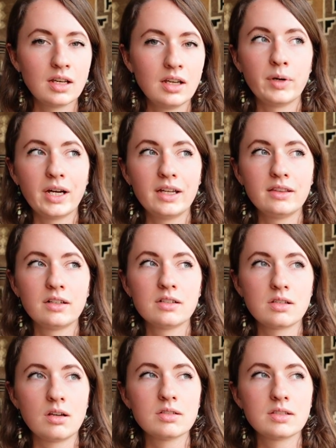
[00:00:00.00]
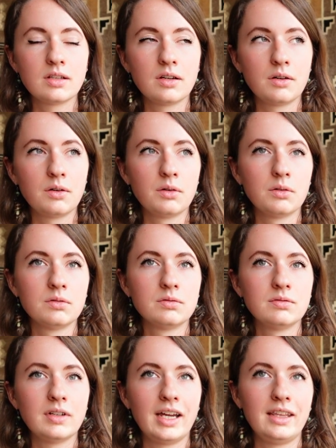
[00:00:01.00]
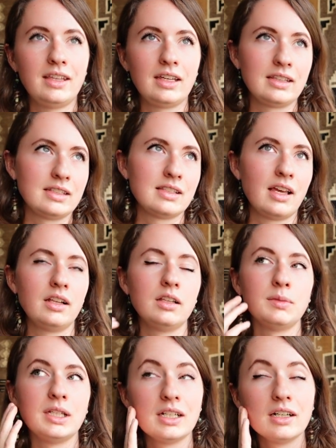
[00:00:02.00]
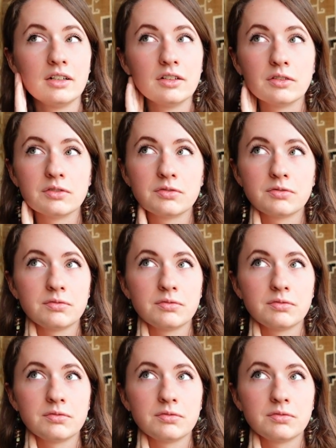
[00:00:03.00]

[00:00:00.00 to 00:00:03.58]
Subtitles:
But there's also, I think, this element of,